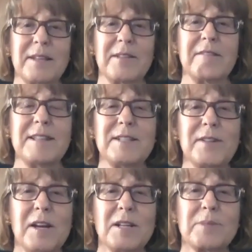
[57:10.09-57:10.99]
So there are
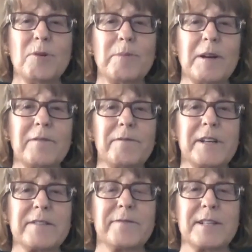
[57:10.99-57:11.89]
these small blood
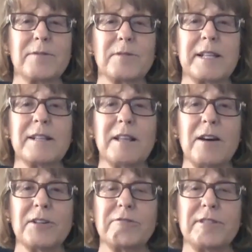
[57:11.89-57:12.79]
vessels, little
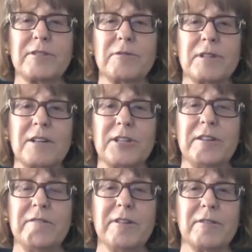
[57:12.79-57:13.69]
arteries called
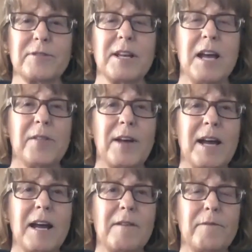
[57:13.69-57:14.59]
arterioles that
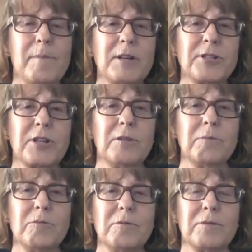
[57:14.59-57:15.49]
have muscular
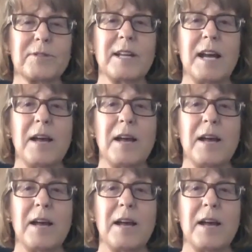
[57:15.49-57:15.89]
walls,